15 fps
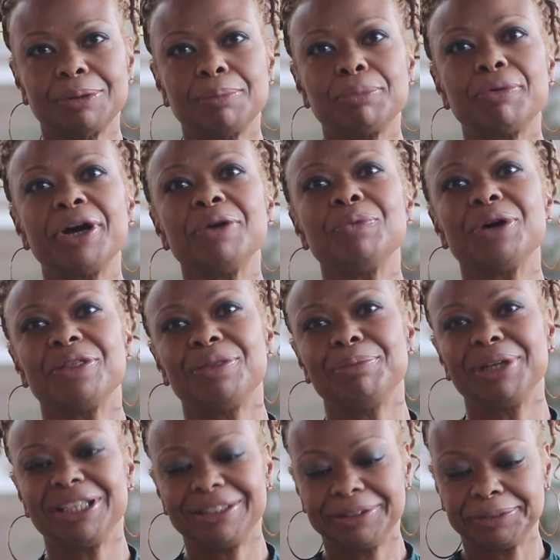Pray
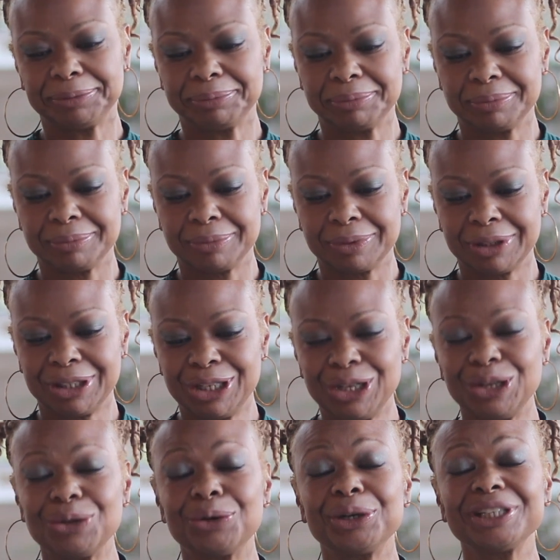with me.
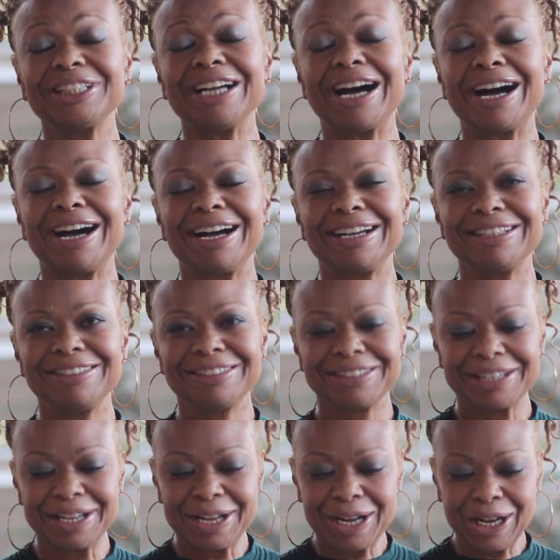Lord
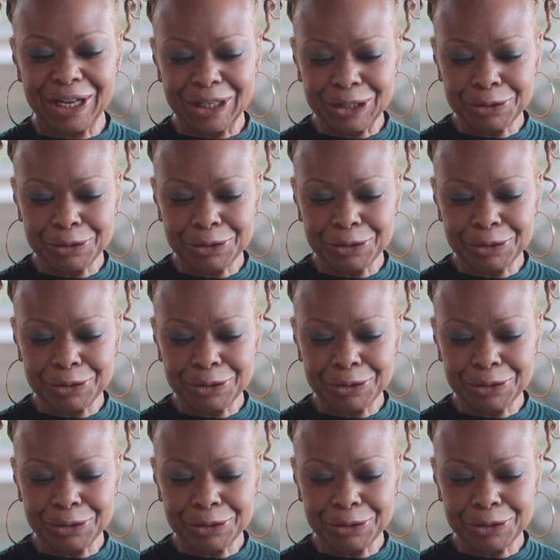God,